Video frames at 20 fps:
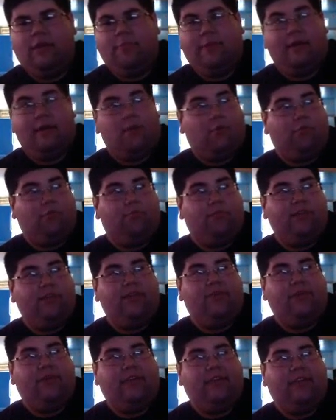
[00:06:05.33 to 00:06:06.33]
But I will play
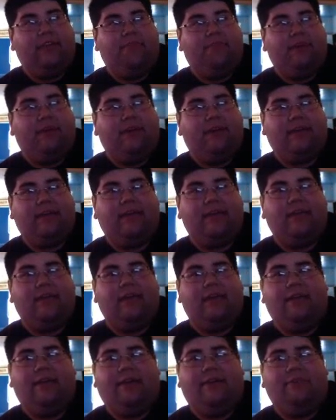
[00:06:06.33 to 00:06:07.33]
it when I get it back.
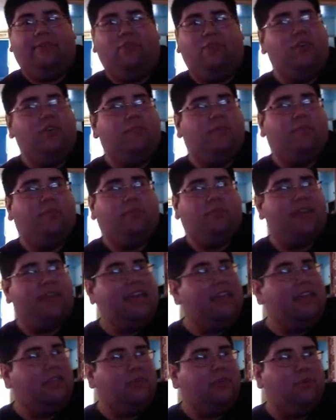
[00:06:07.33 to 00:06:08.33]
Look up a
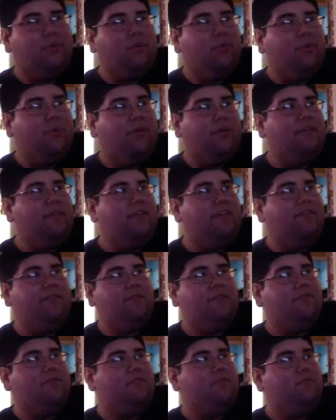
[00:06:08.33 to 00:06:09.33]
playthrough. I mean, if
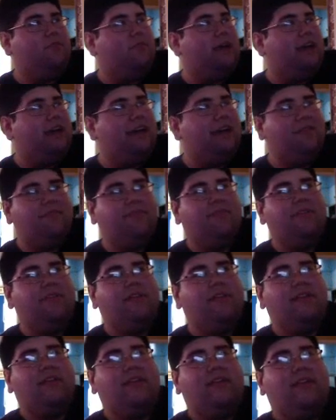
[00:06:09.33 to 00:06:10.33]
you
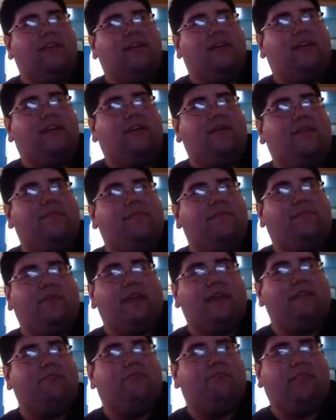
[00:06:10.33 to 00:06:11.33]

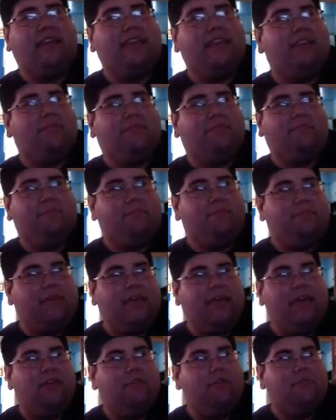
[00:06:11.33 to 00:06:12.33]
haven't played it,
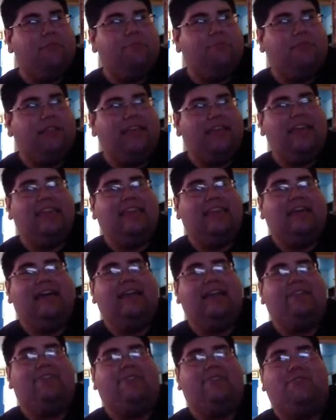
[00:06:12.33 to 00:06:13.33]
pick it up and play
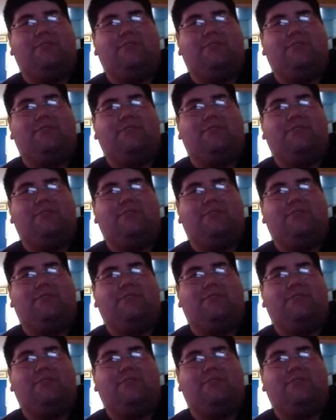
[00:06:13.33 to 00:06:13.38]
that.